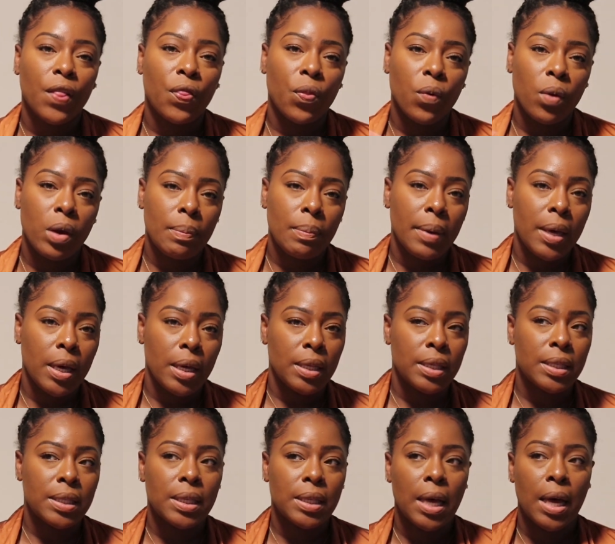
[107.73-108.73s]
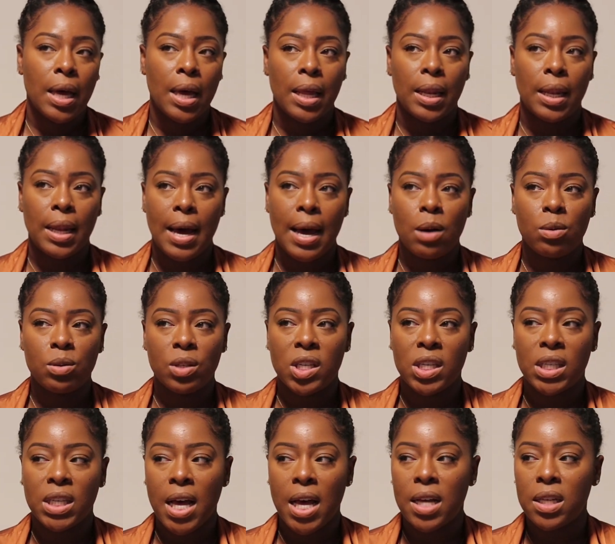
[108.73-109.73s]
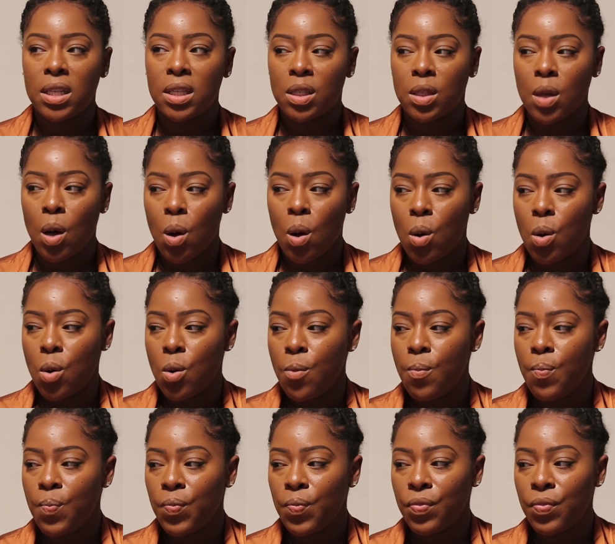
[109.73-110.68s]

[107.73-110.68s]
3-piece lounge set. So